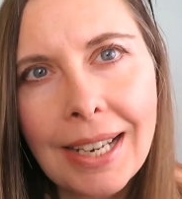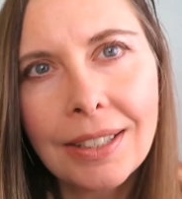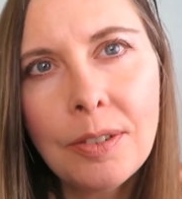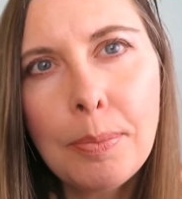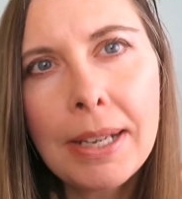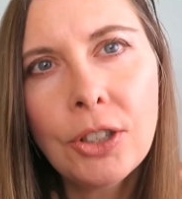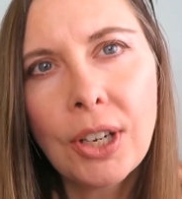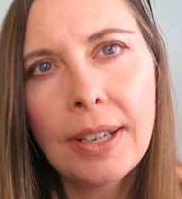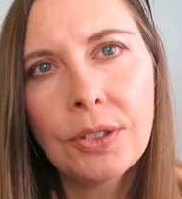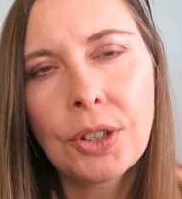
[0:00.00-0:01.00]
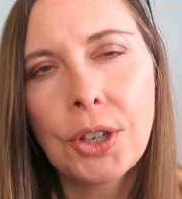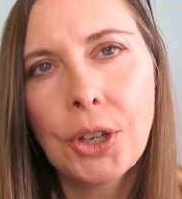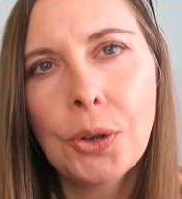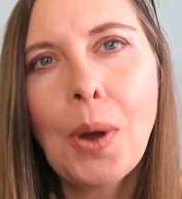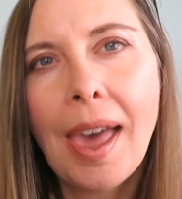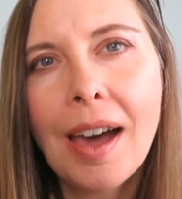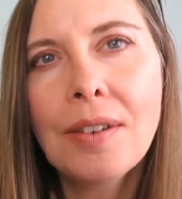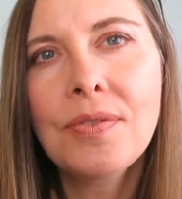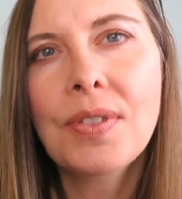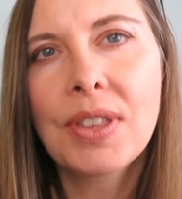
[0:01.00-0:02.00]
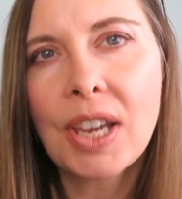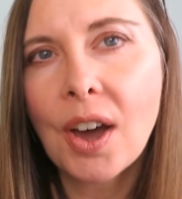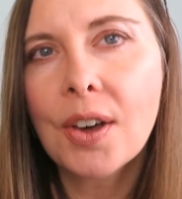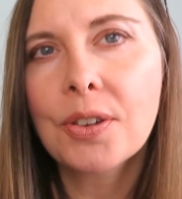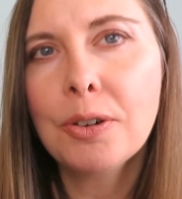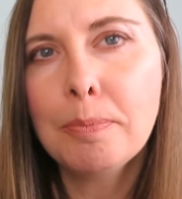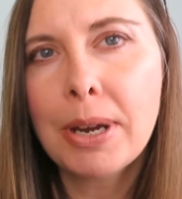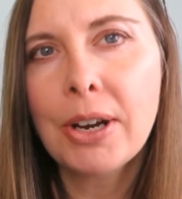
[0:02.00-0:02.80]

And if by chance you have the other